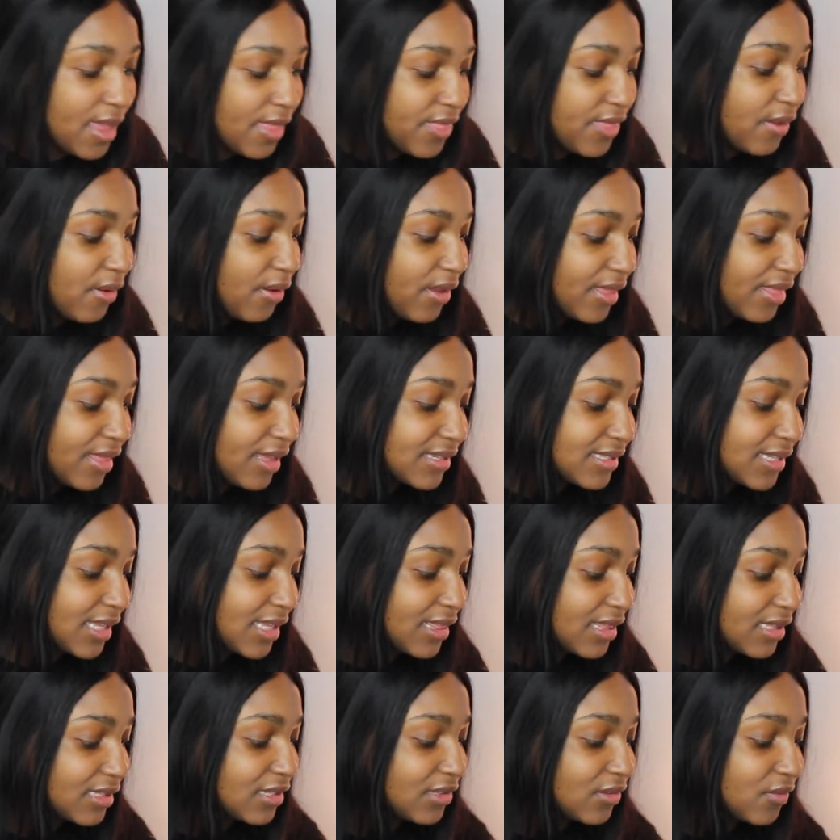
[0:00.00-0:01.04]
The only thing is
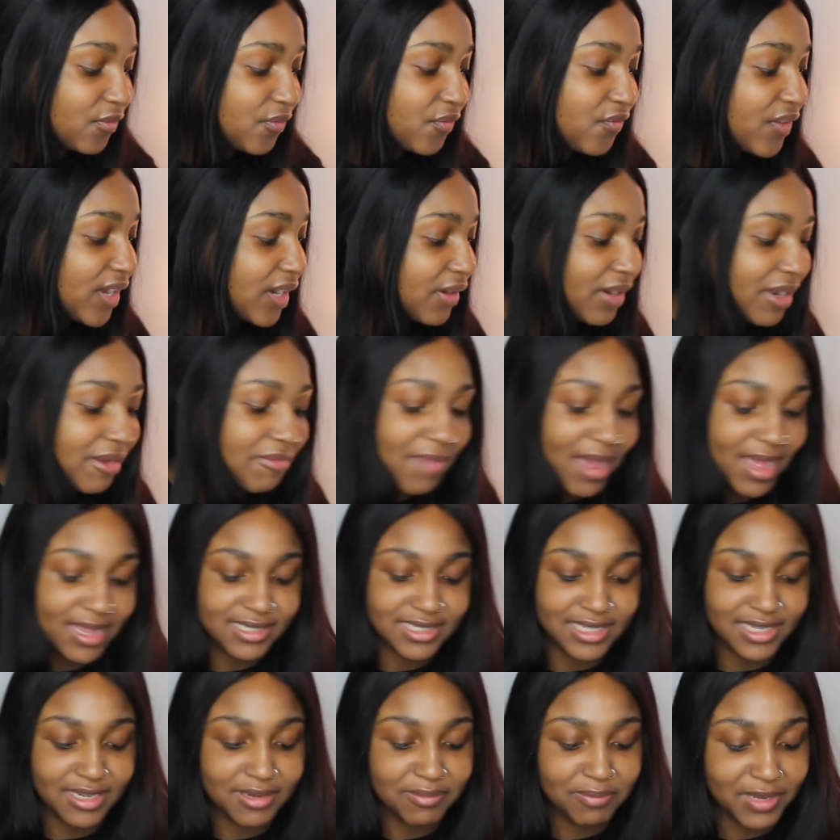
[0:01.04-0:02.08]
that this is very
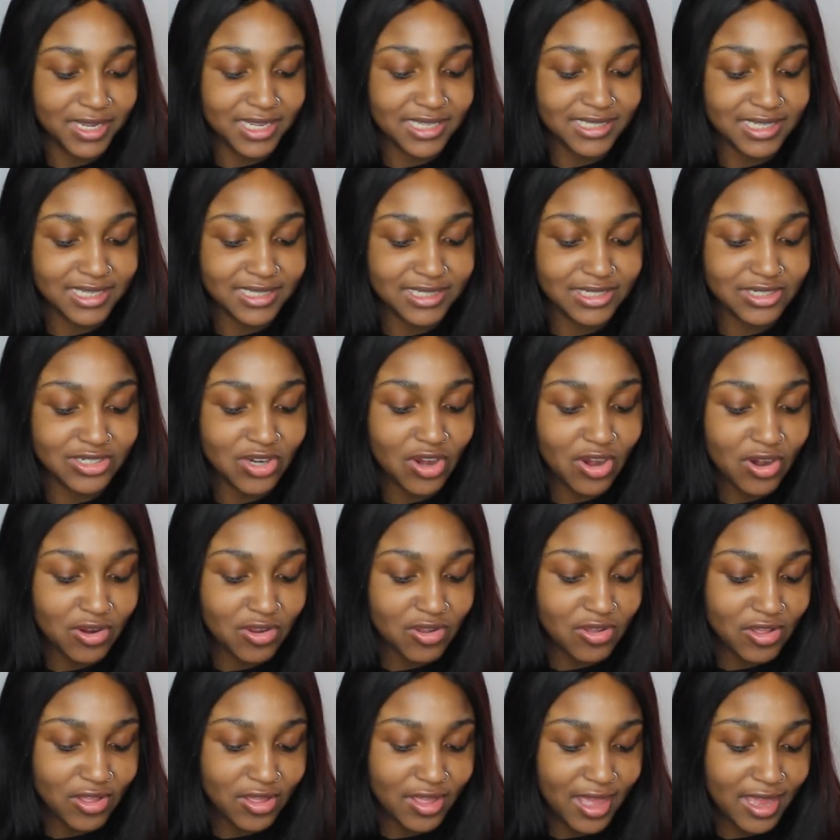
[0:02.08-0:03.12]
messy because it's
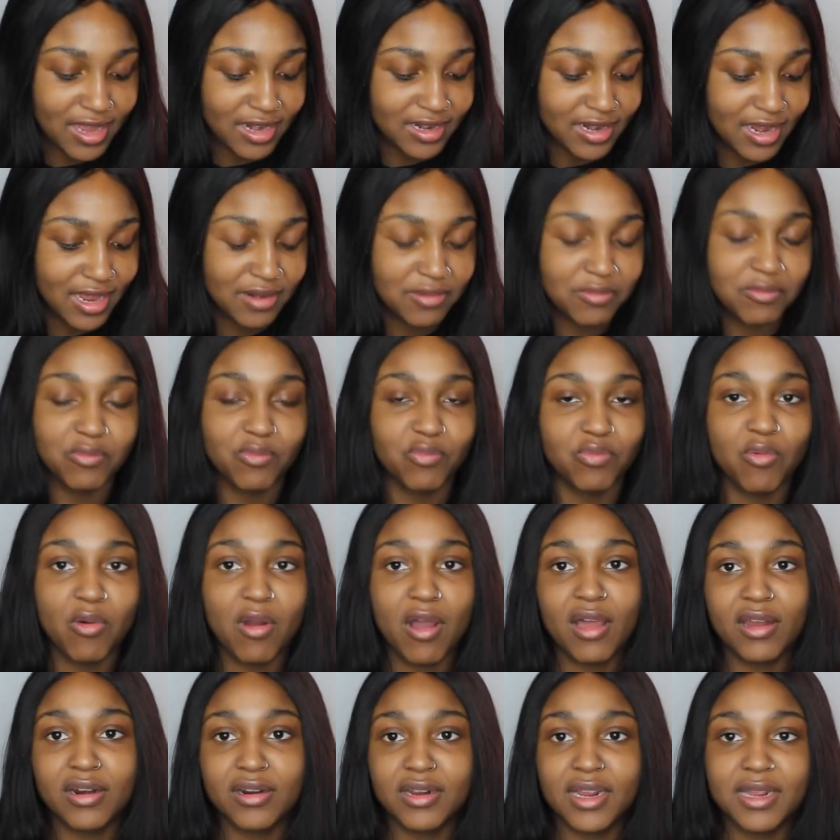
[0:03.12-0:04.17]
charcoal and
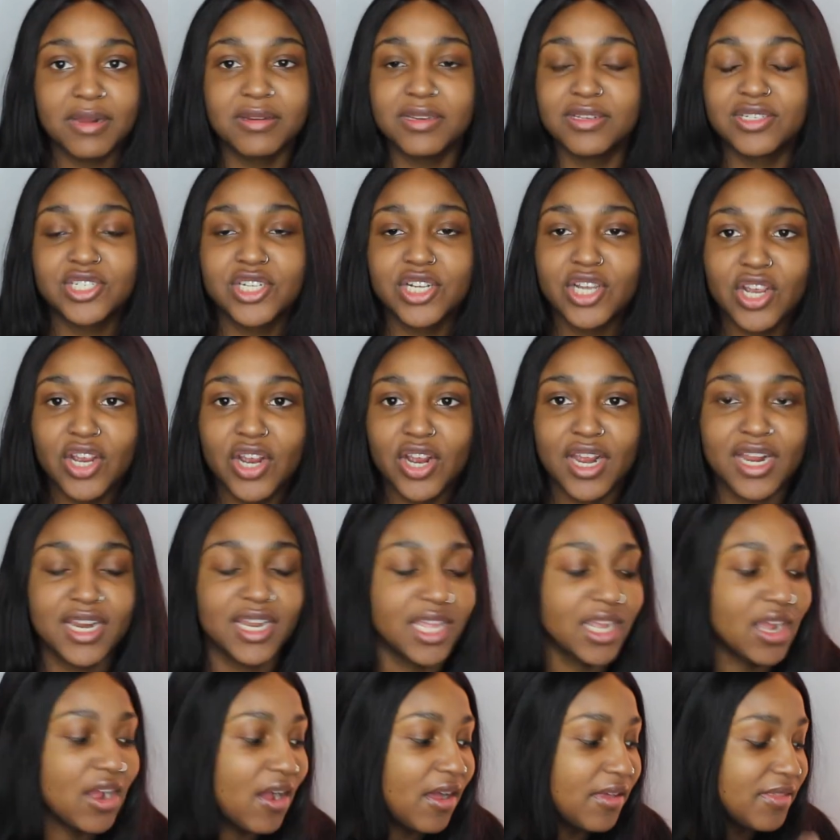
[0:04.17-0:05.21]
water and sugar and
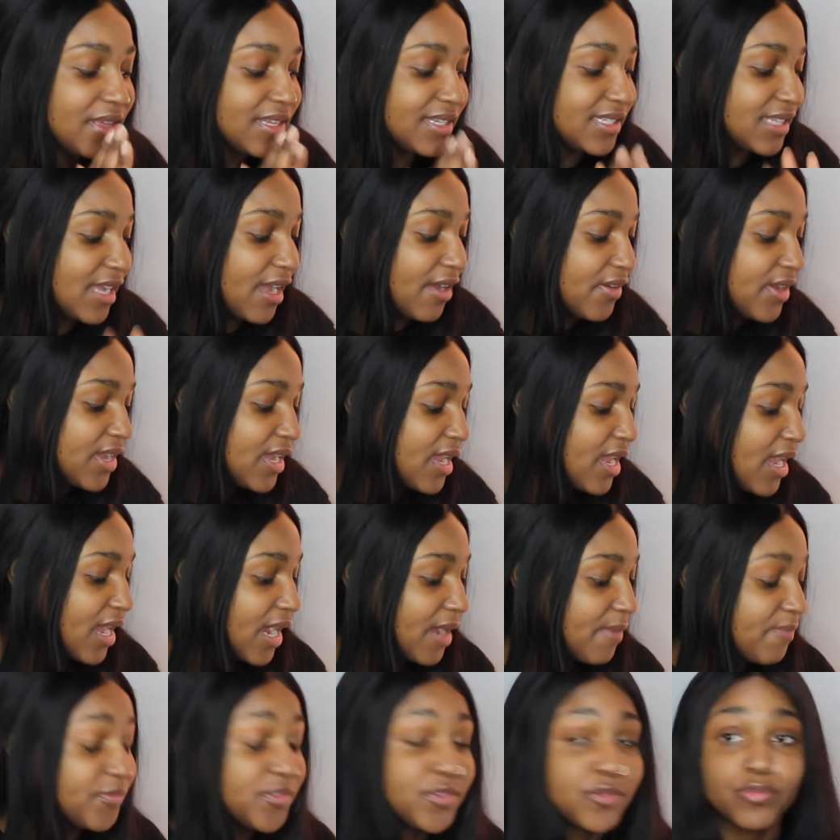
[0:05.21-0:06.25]
like all this stuff.
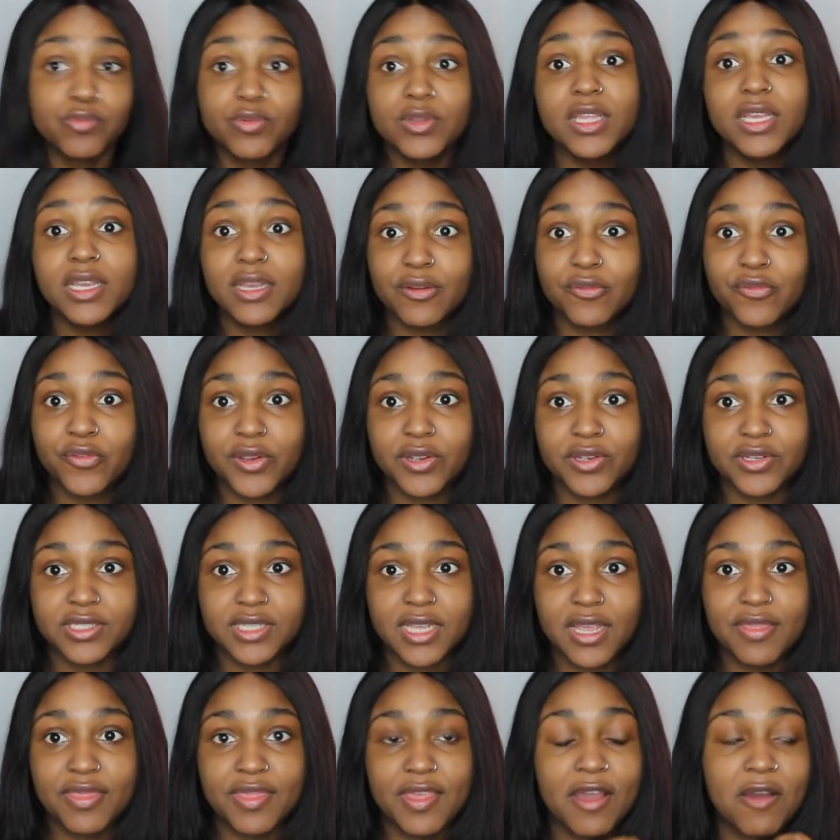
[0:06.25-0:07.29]
It's really good for your
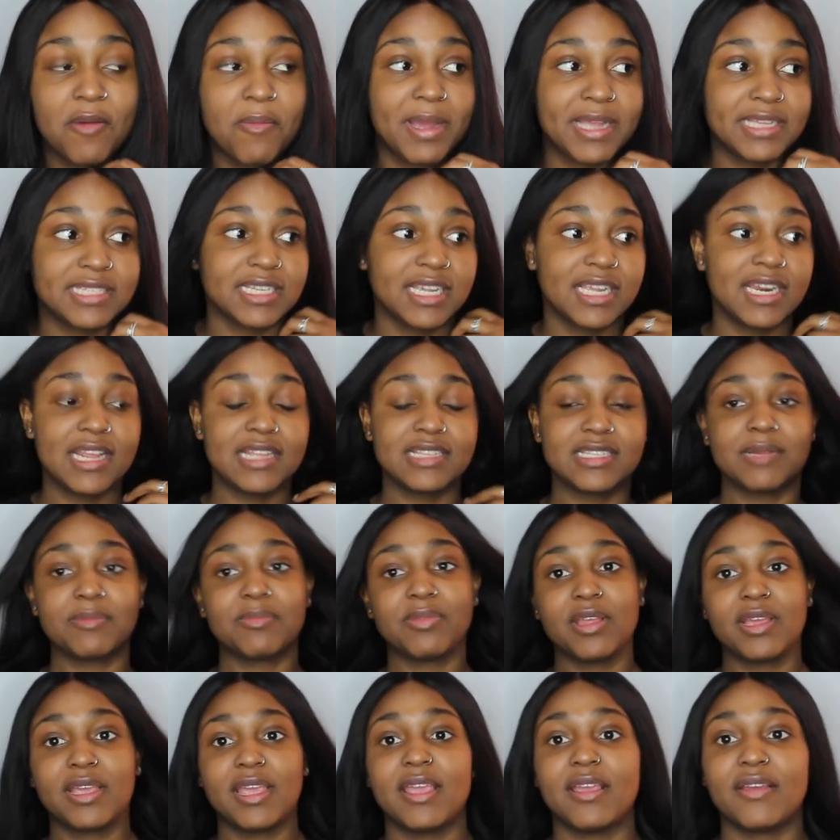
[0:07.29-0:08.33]
skin though. My skin ends
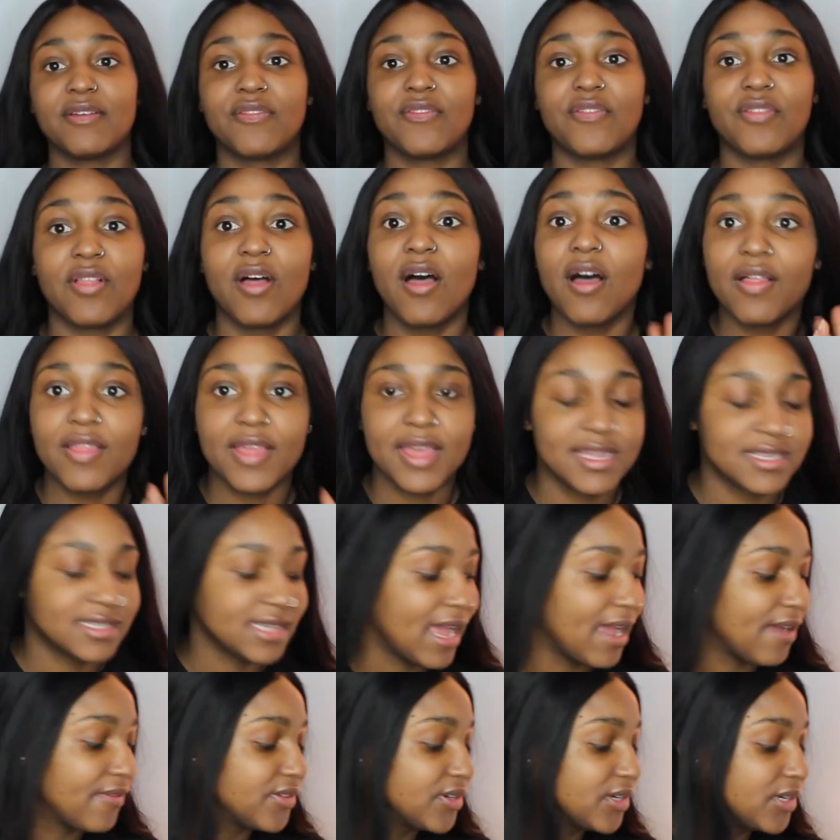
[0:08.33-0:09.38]
up looking flawless
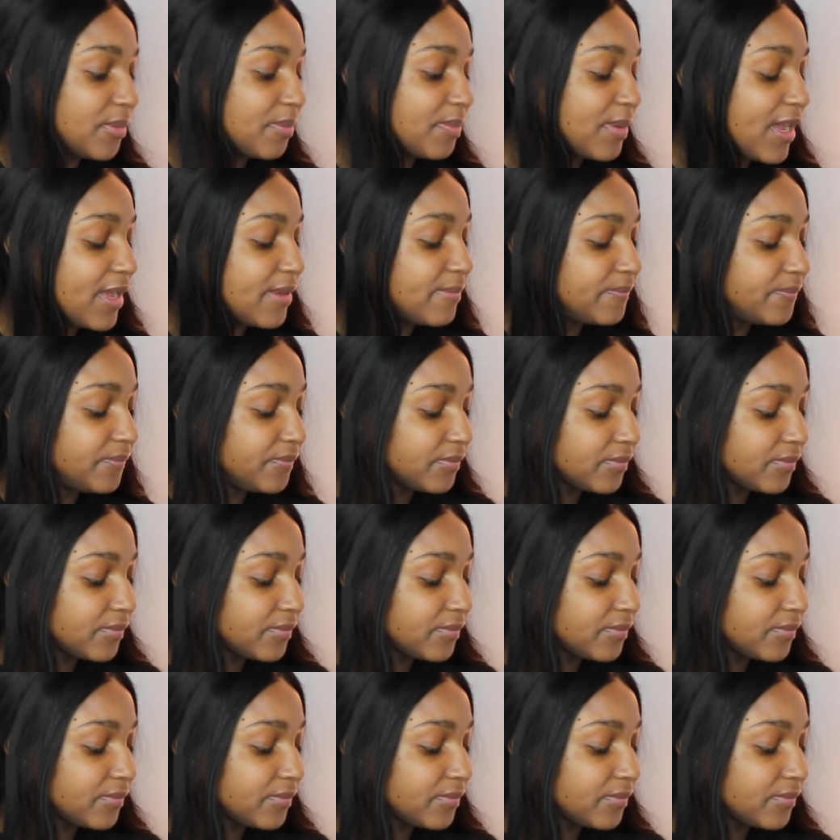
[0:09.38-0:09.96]
after, but